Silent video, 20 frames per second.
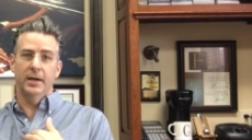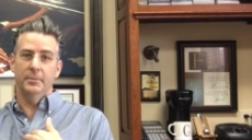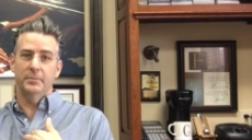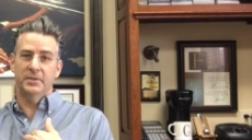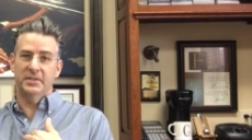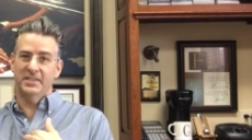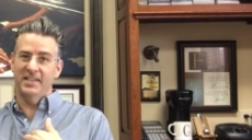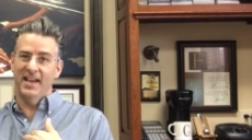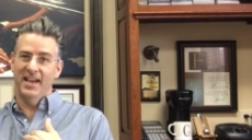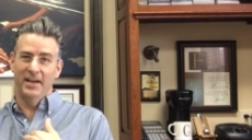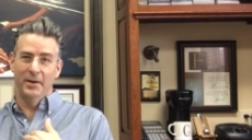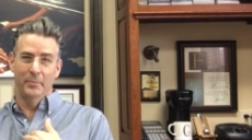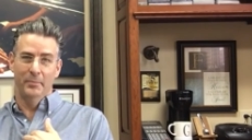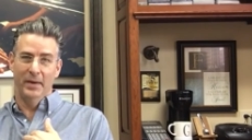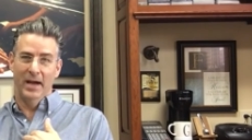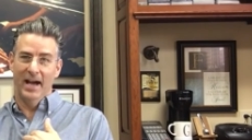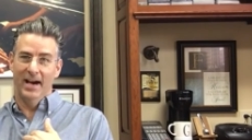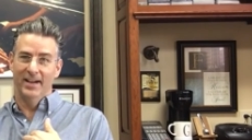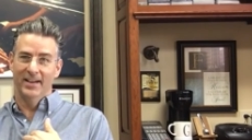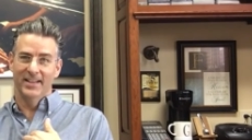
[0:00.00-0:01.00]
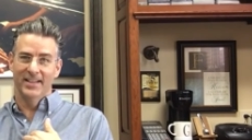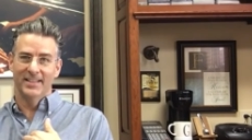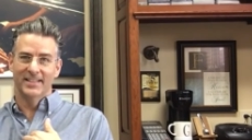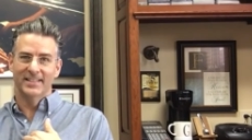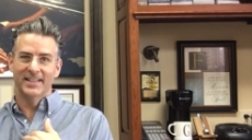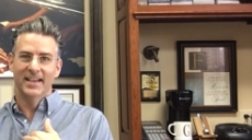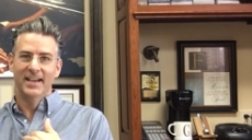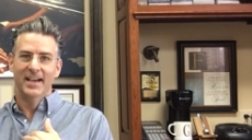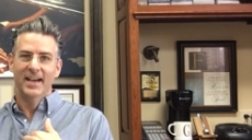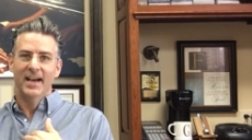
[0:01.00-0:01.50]
upset about it.
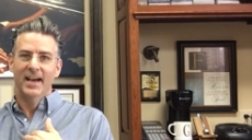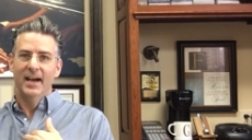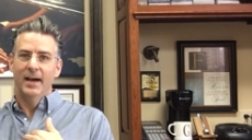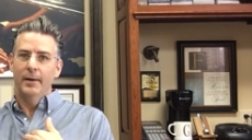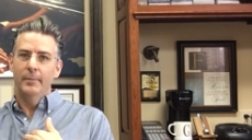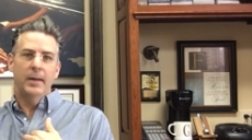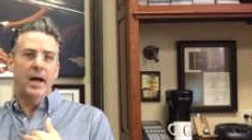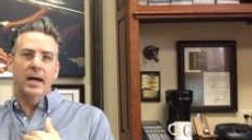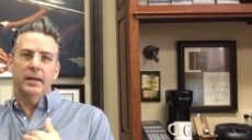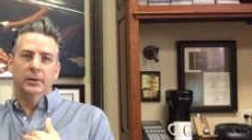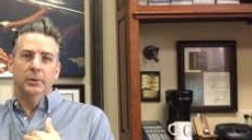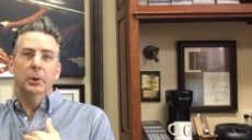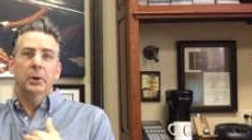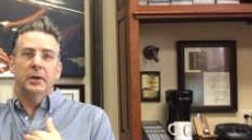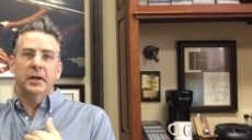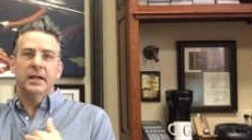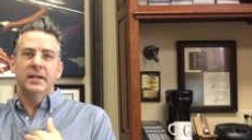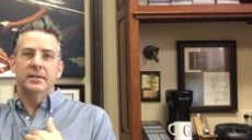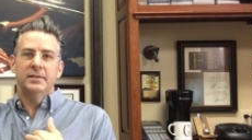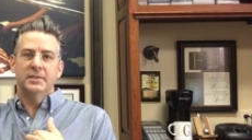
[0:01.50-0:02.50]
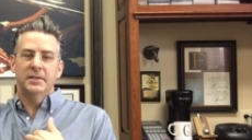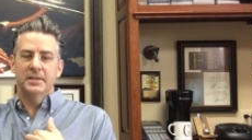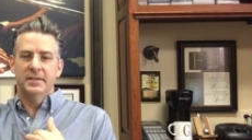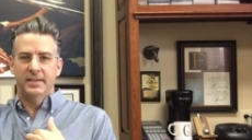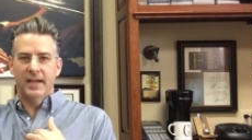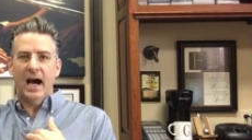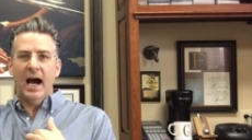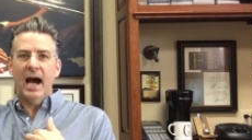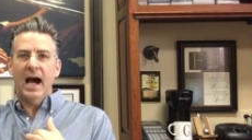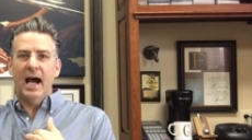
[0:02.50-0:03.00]
I'm not looking to
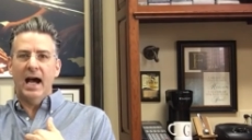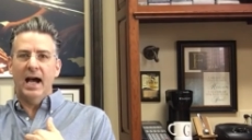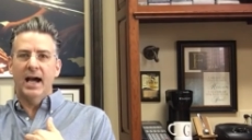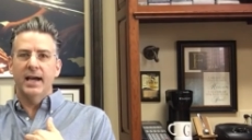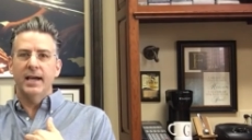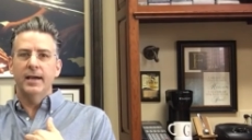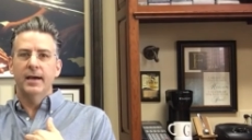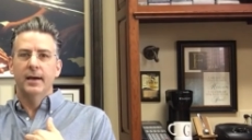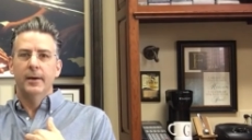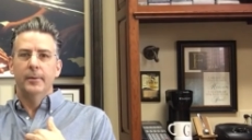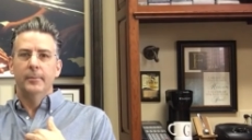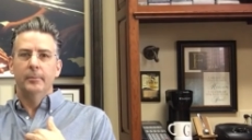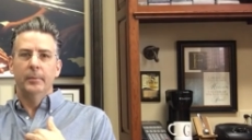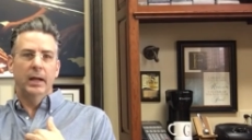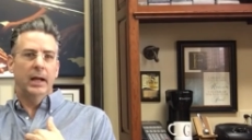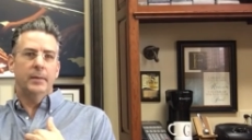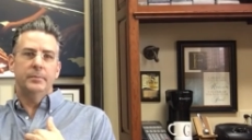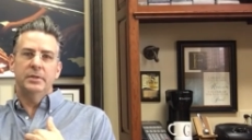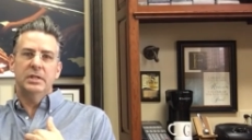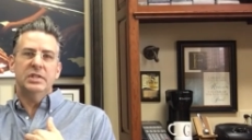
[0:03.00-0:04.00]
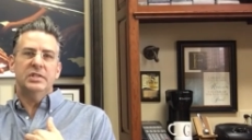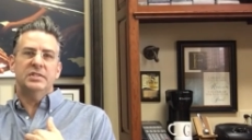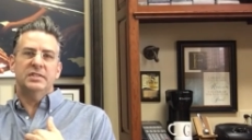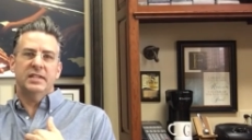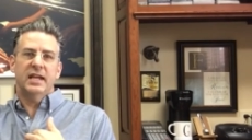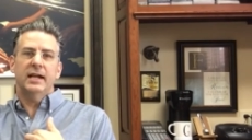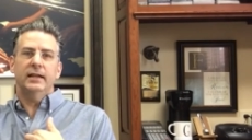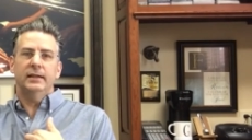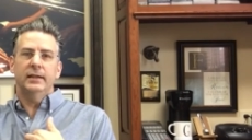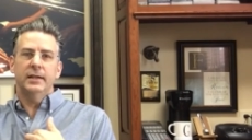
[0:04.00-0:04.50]
die, but I'm just
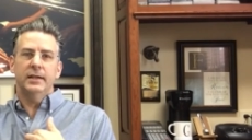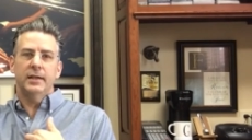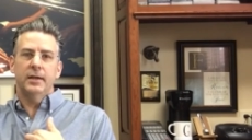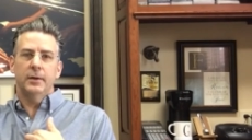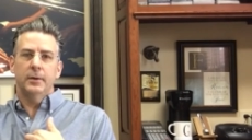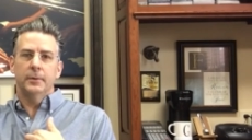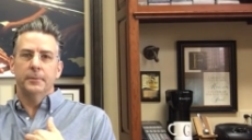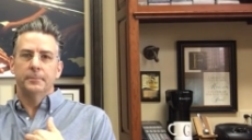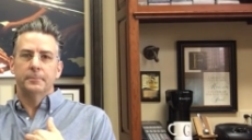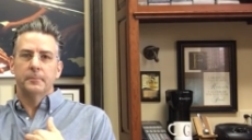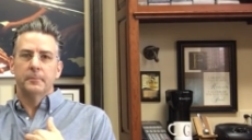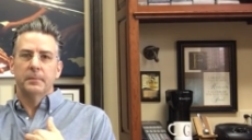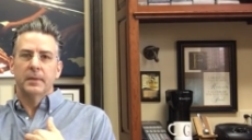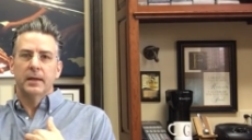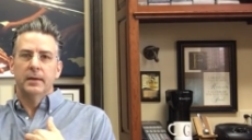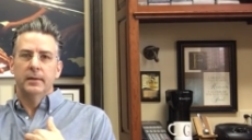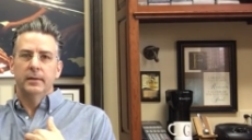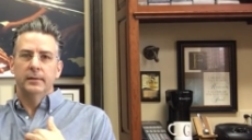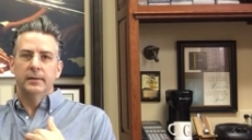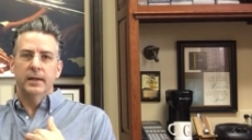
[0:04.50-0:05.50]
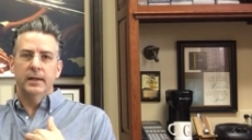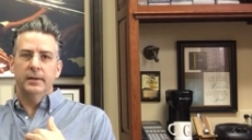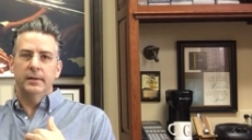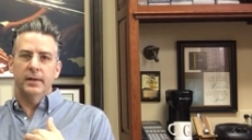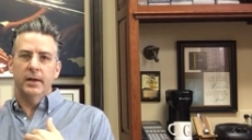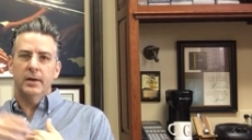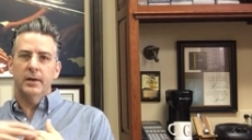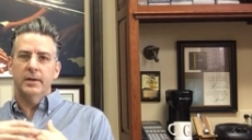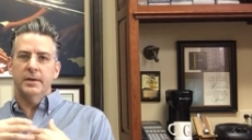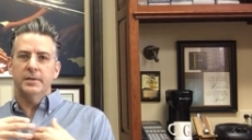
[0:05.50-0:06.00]
telling you that
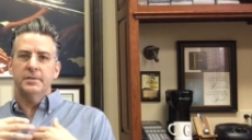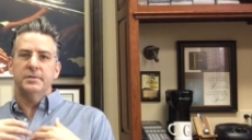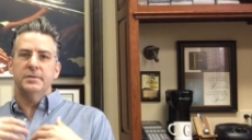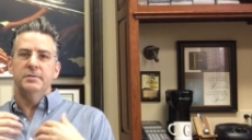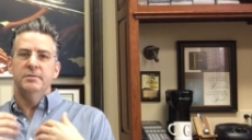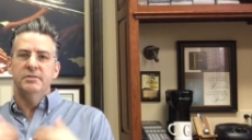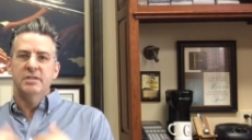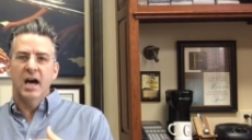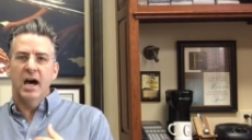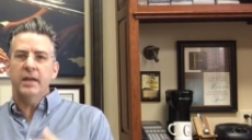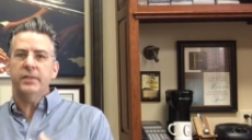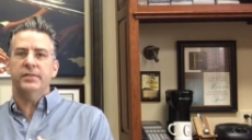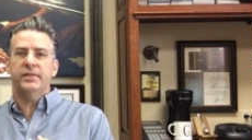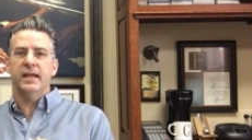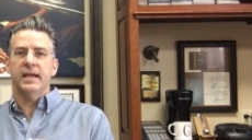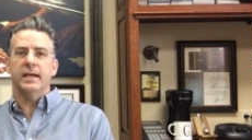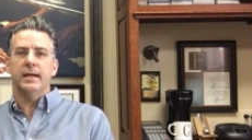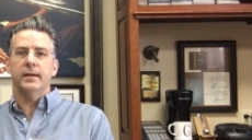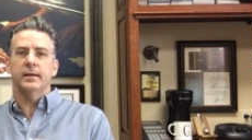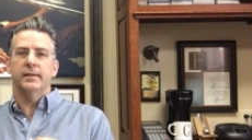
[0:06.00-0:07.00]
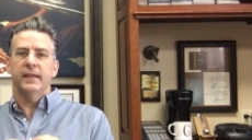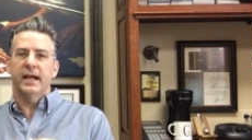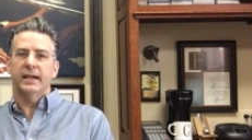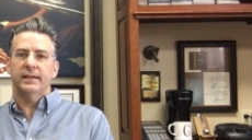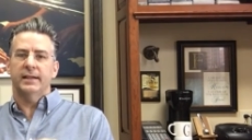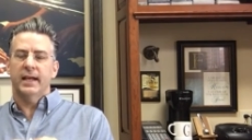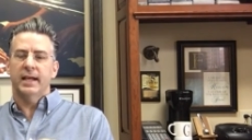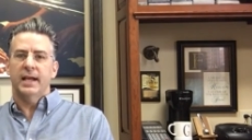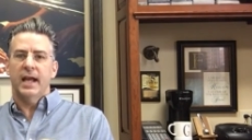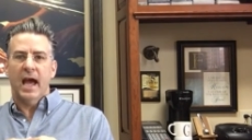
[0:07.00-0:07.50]
there is nothing
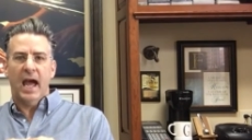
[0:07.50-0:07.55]
that can